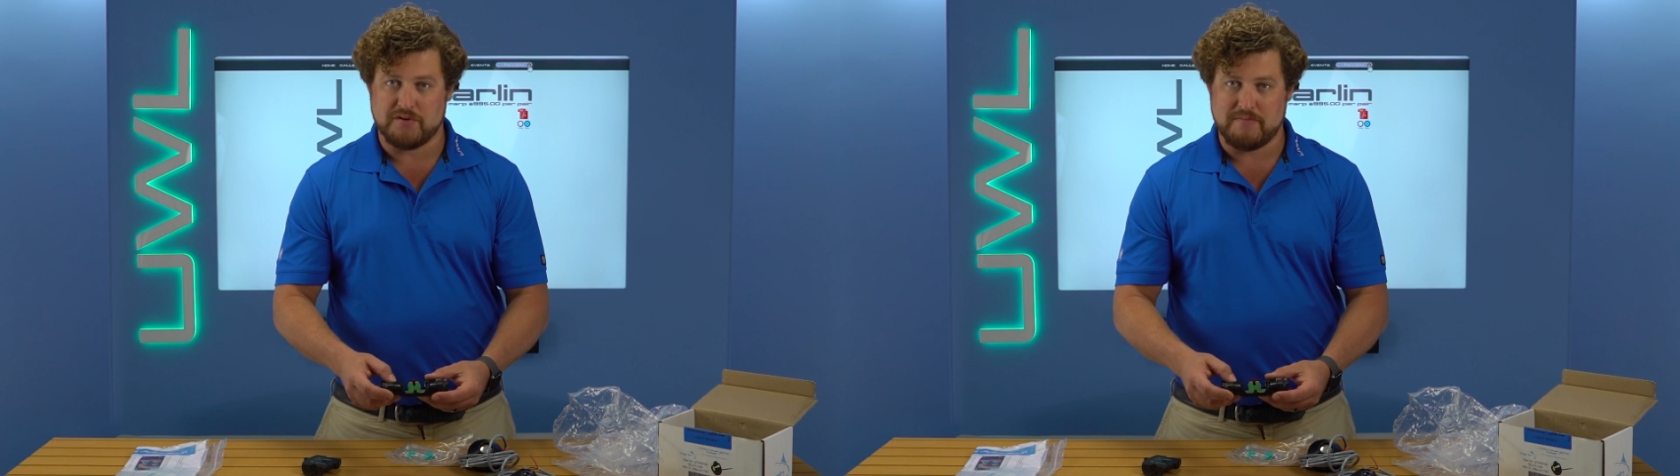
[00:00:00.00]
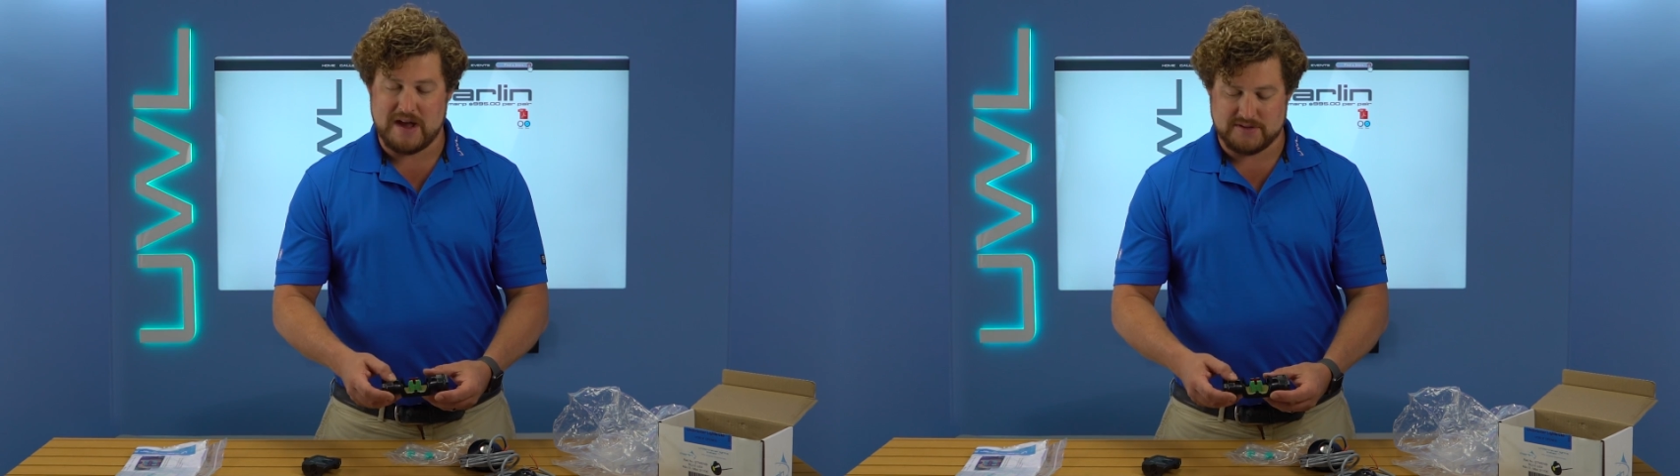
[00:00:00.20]

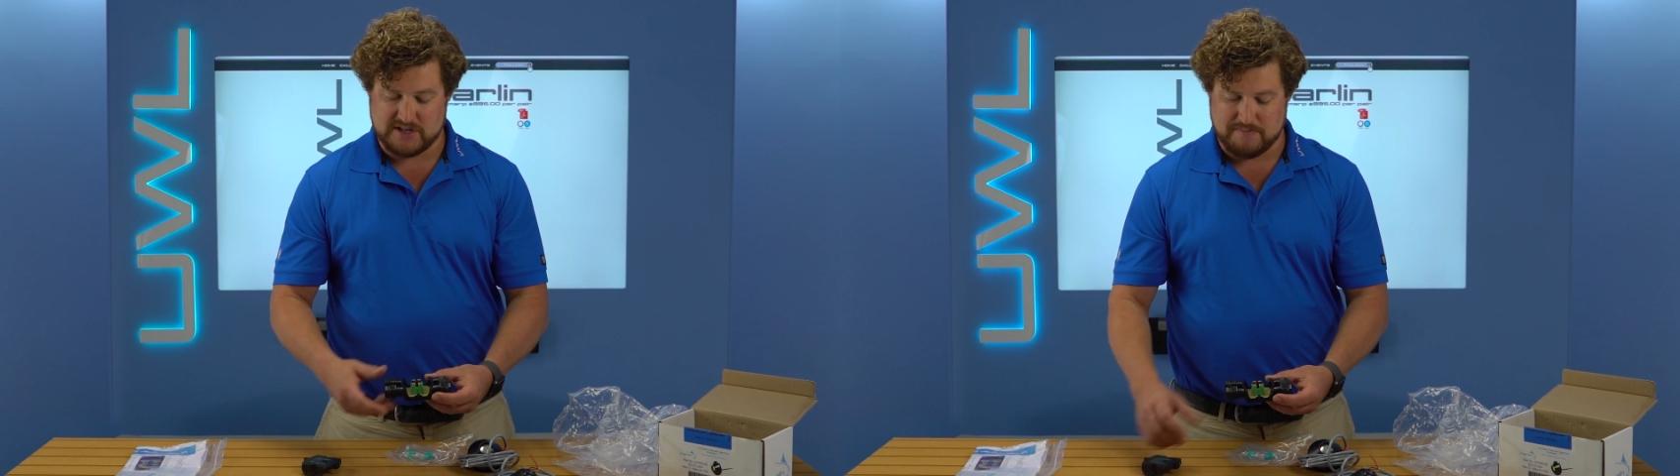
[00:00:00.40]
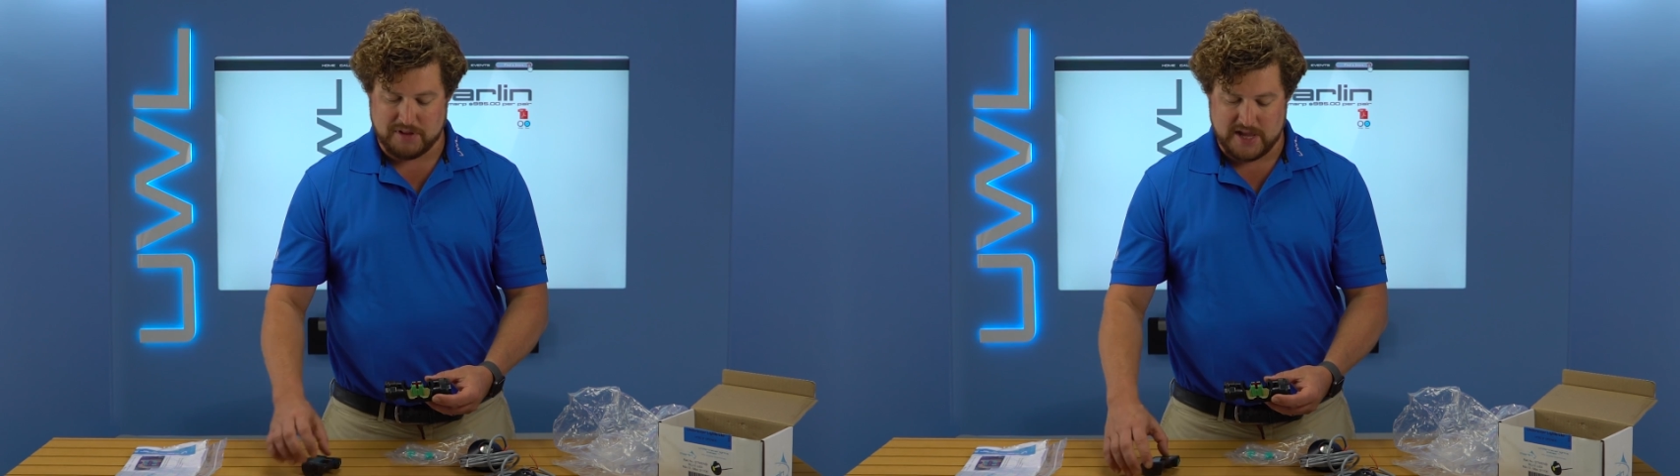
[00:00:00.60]
and mounted
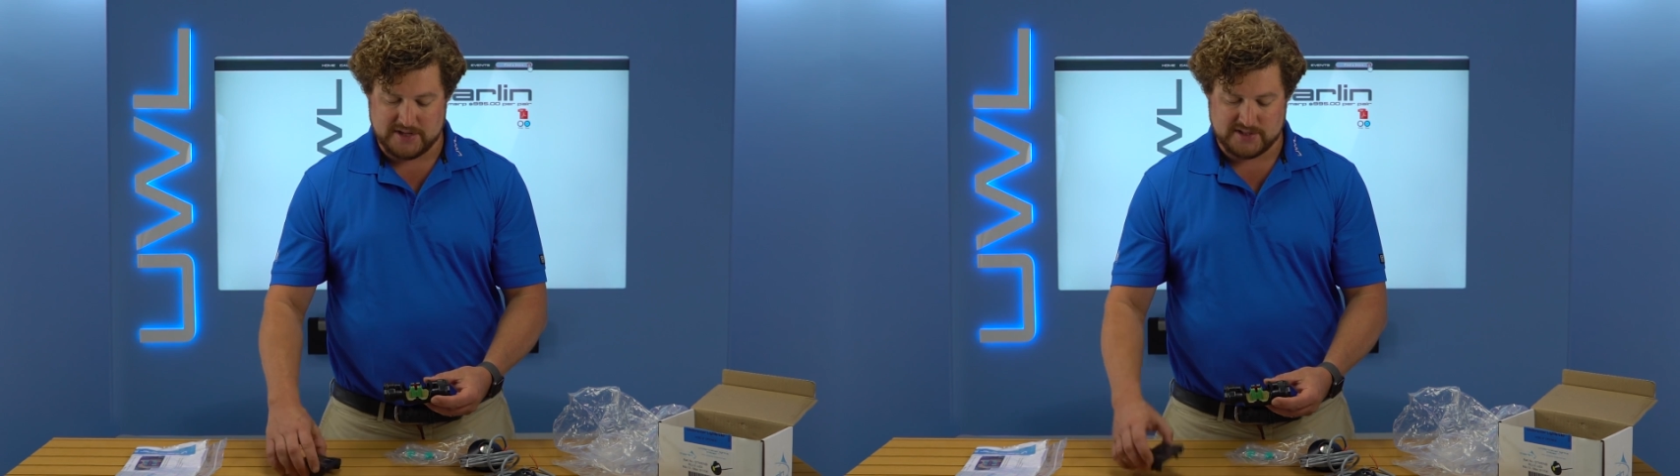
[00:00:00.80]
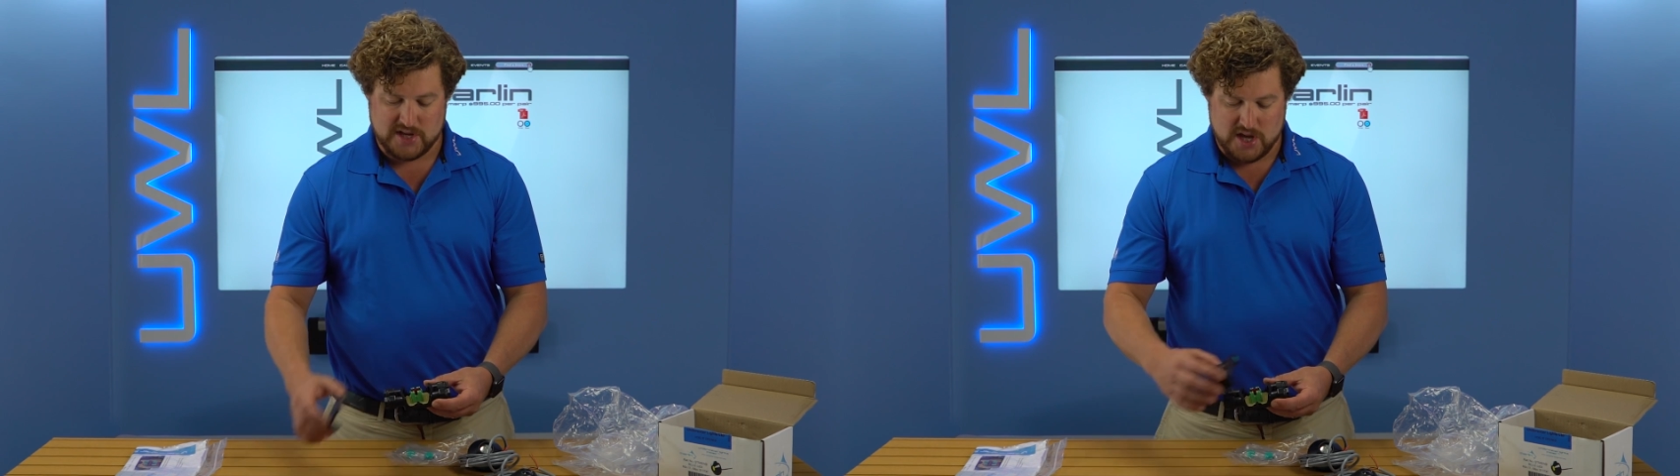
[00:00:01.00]
in
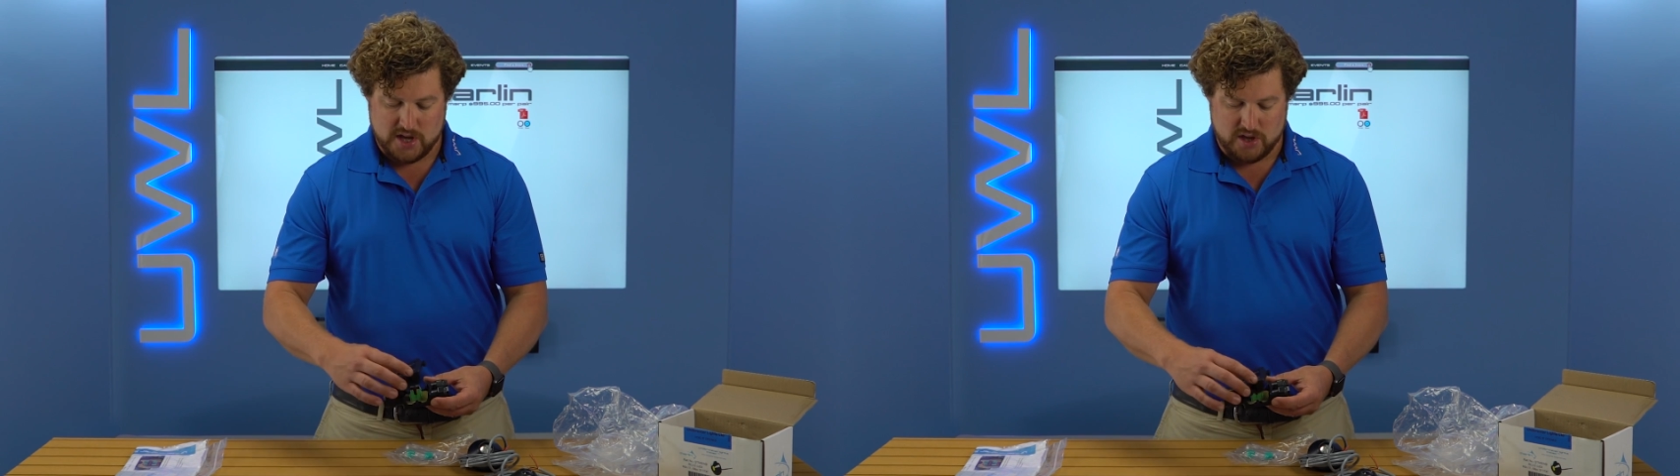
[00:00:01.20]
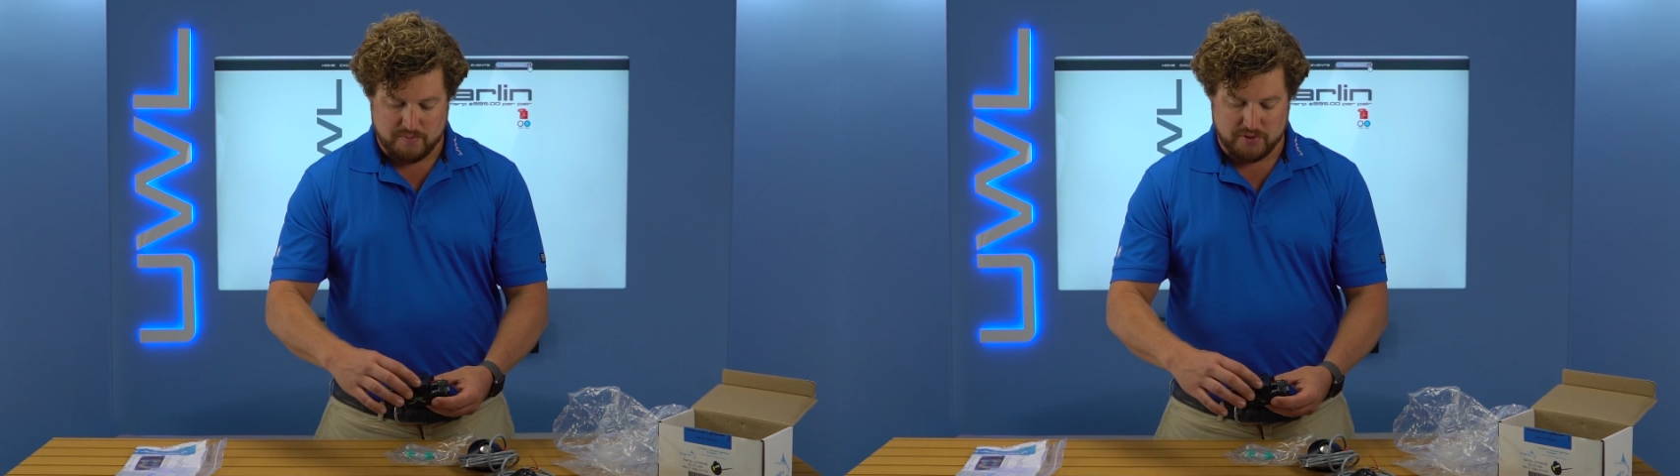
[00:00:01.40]
place,
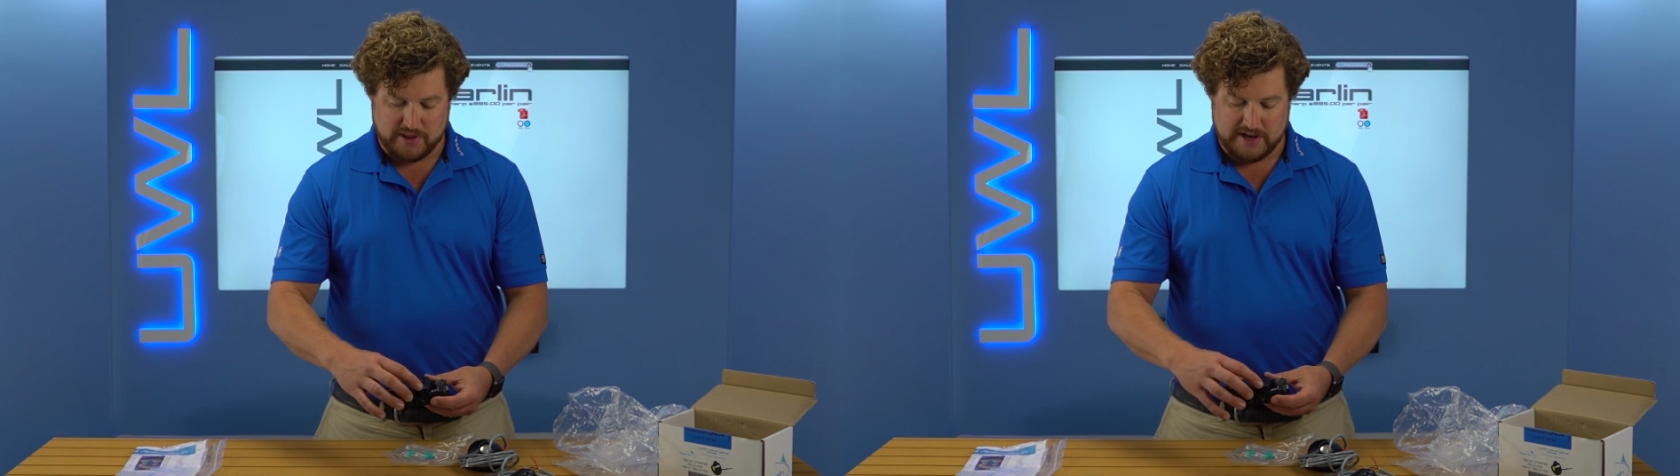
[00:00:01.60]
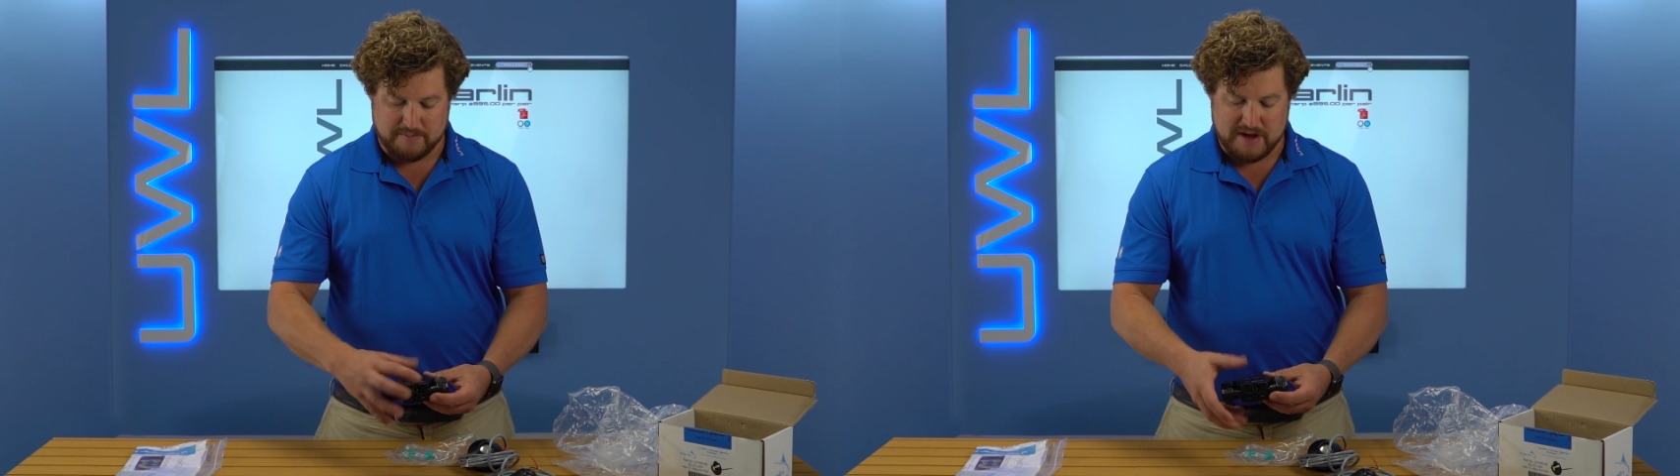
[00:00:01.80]
you put the
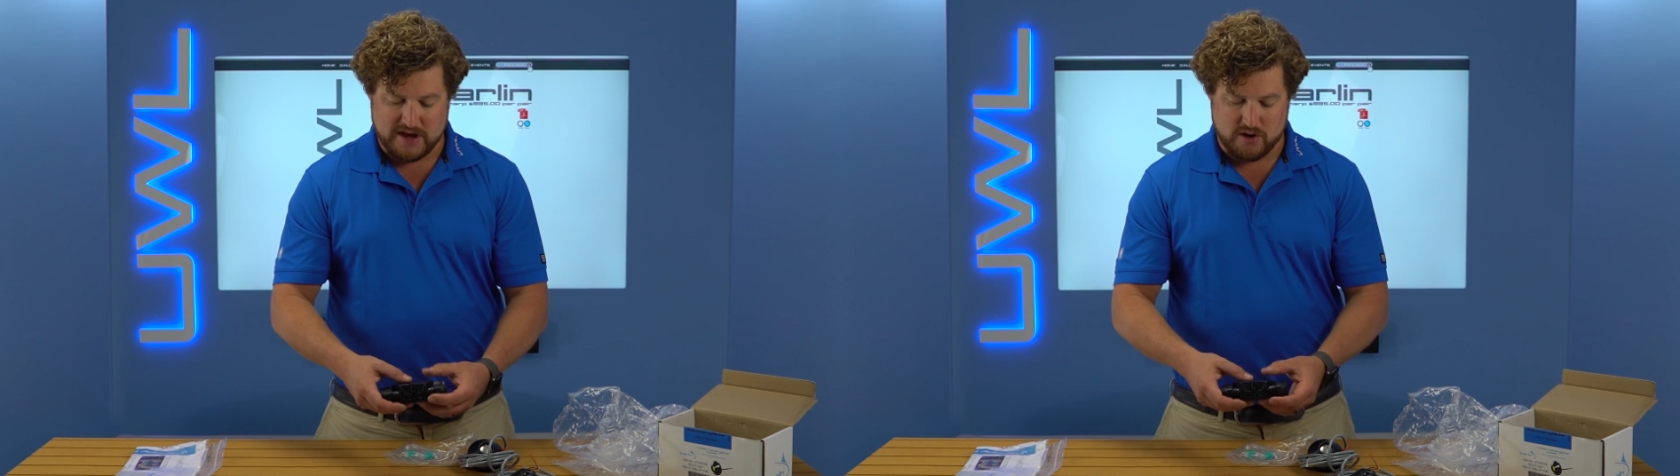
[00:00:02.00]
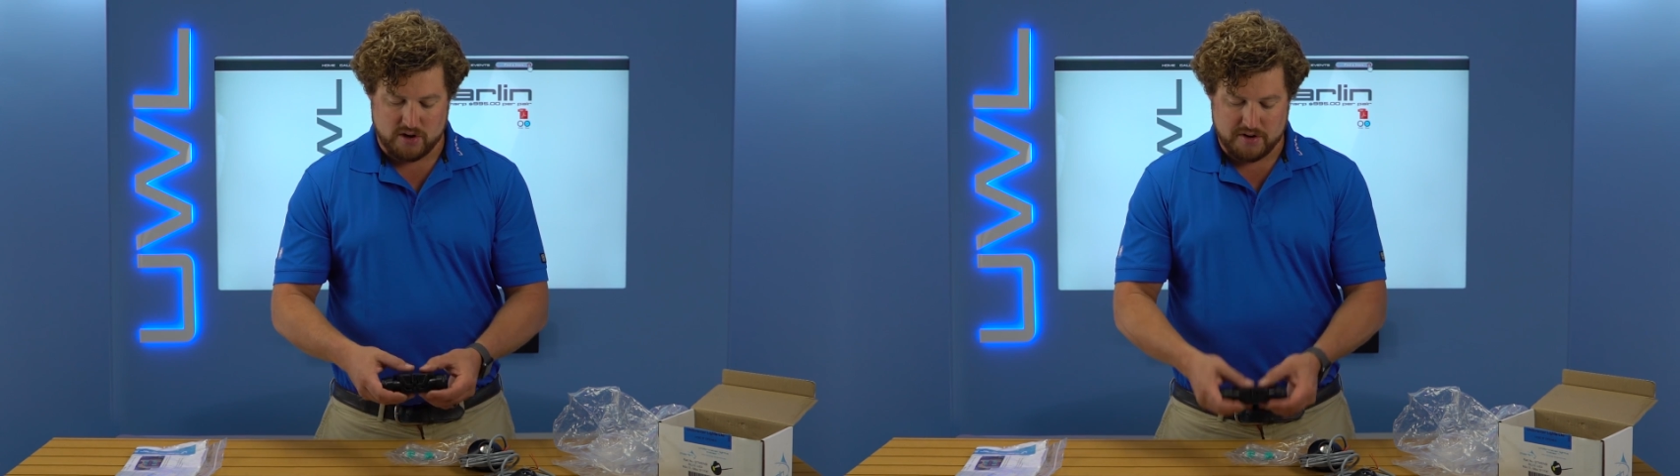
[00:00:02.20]
lid
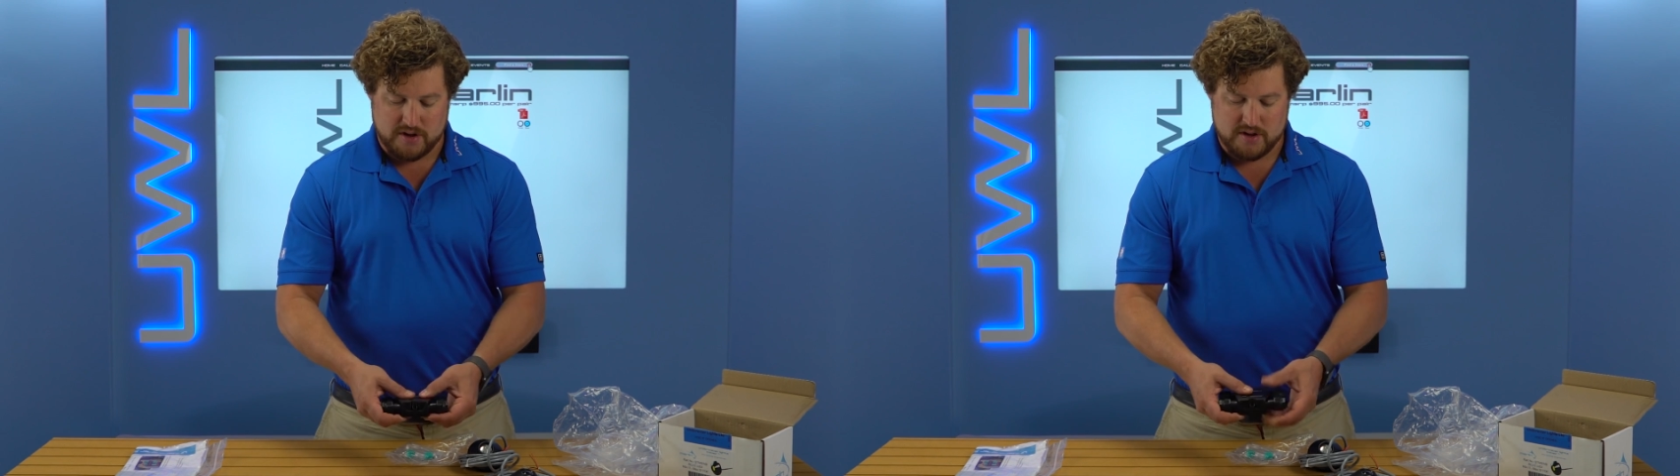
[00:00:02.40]
back on,